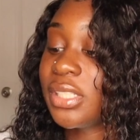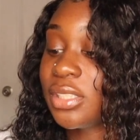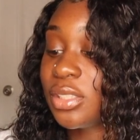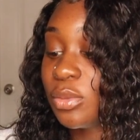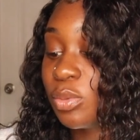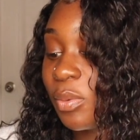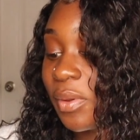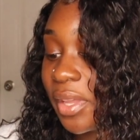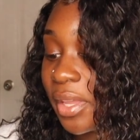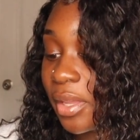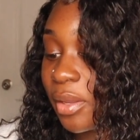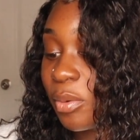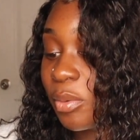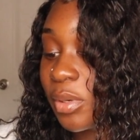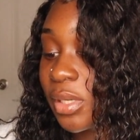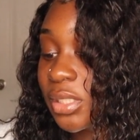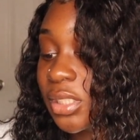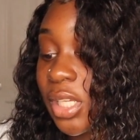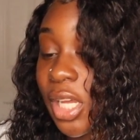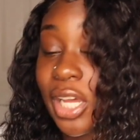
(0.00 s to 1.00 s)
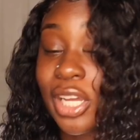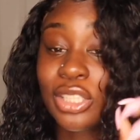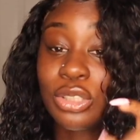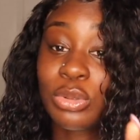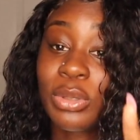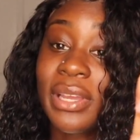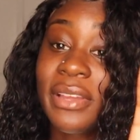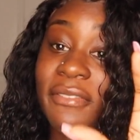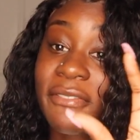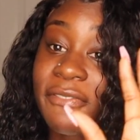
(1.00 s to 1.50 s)
This wig was
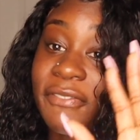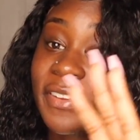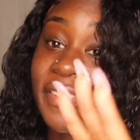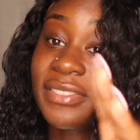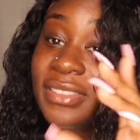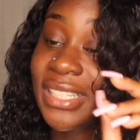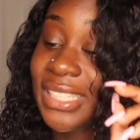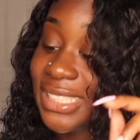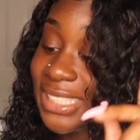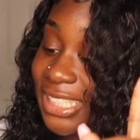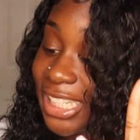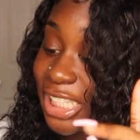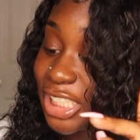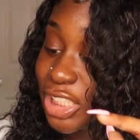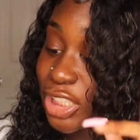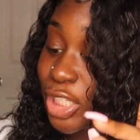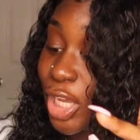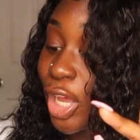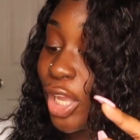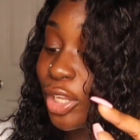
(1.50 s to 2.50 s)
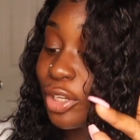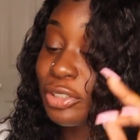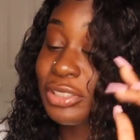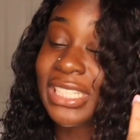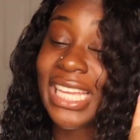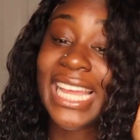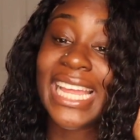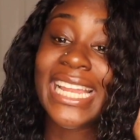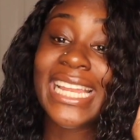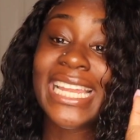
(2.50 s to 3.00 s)

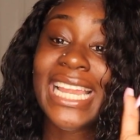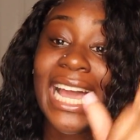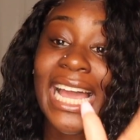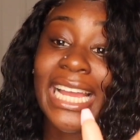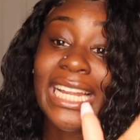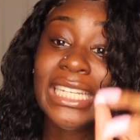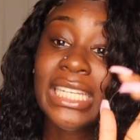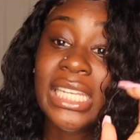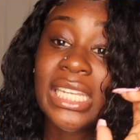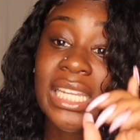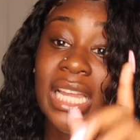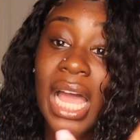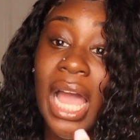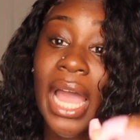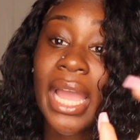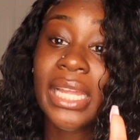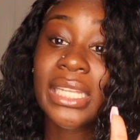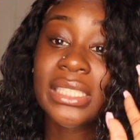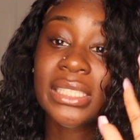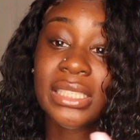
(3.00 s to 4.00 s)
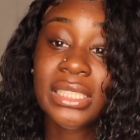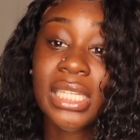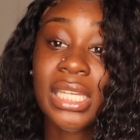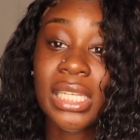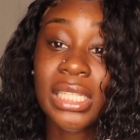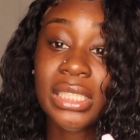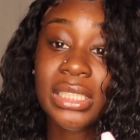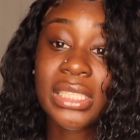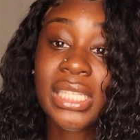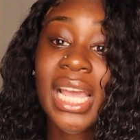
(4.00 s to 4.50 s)

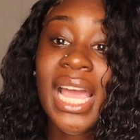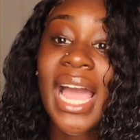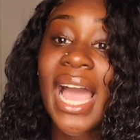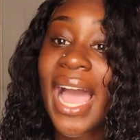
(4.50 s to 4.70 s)
$156.99.